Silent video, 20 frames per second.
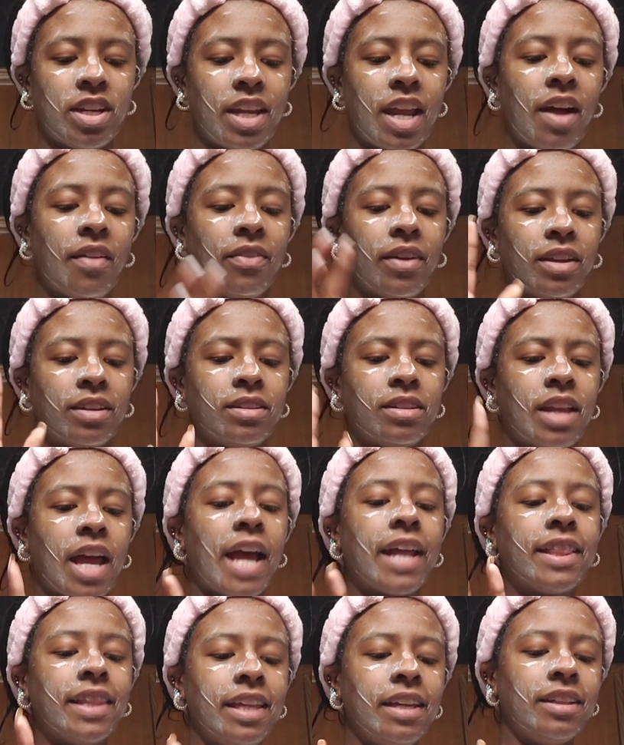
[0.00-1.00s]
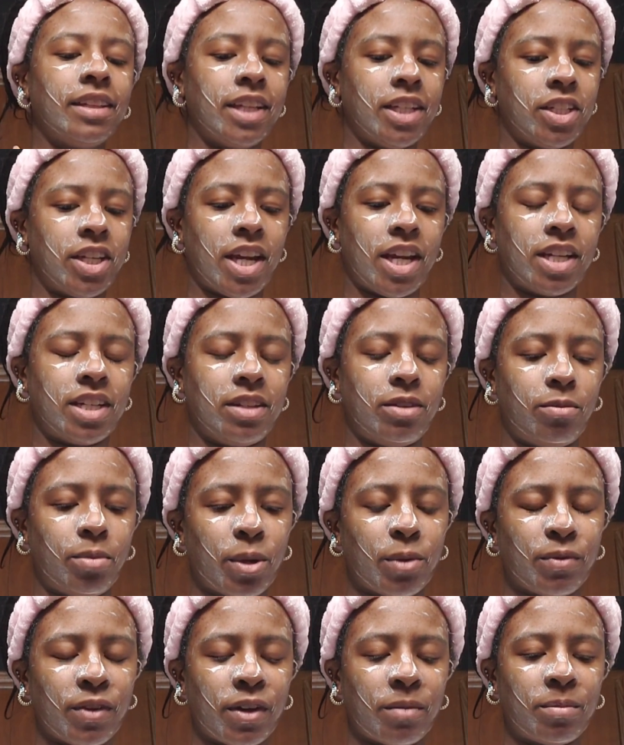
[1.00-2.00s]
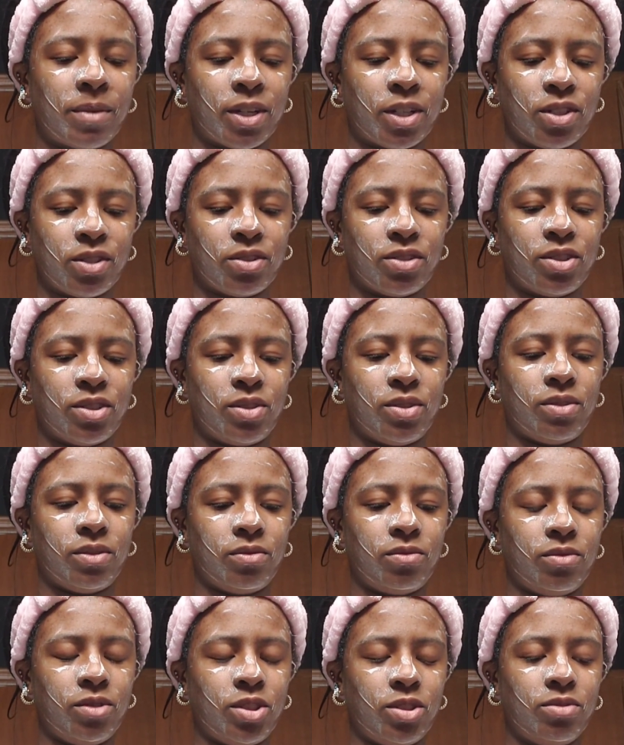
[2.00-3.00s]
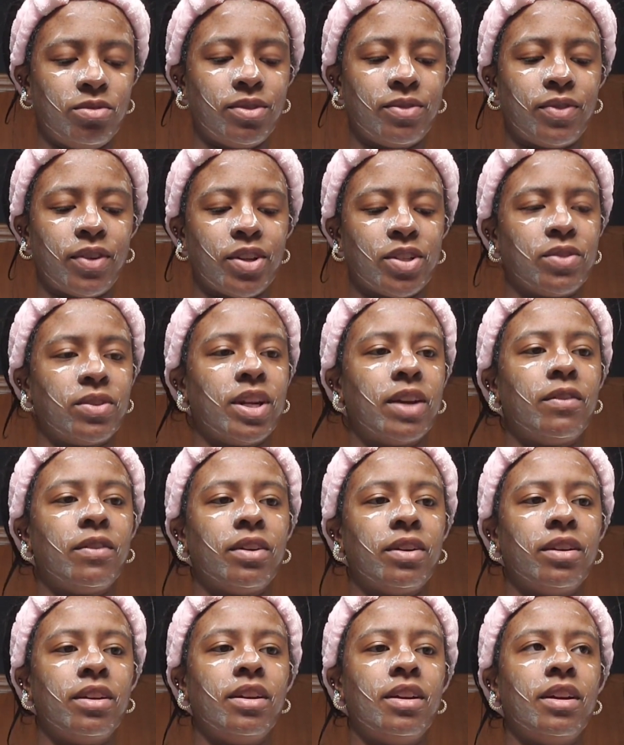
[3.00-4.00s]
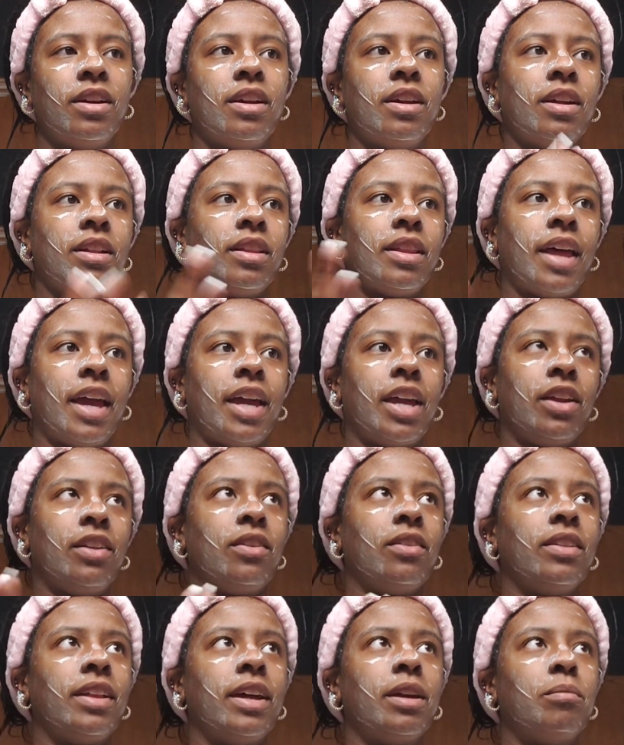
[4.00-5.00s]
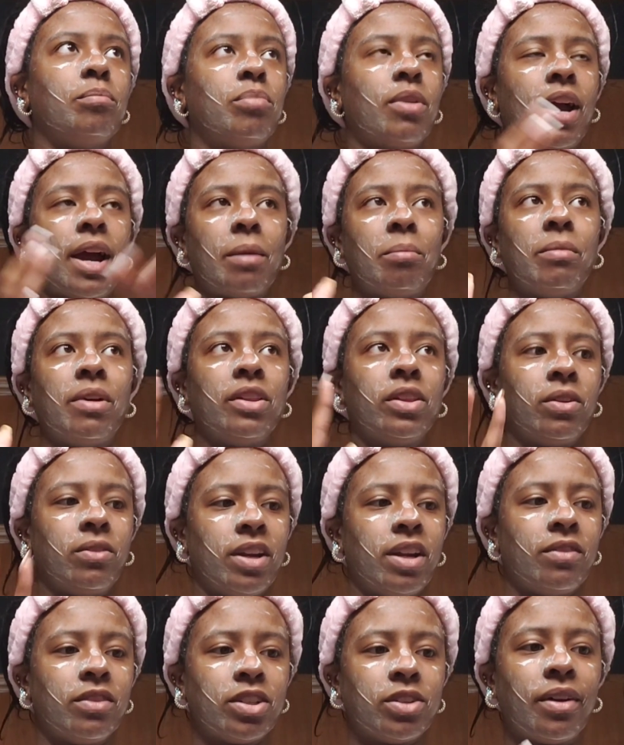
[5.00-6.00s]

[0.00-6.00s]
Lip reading: Now I think they changed the profile picture June 1st or whatever, like, you know, like Pride Month or whatever.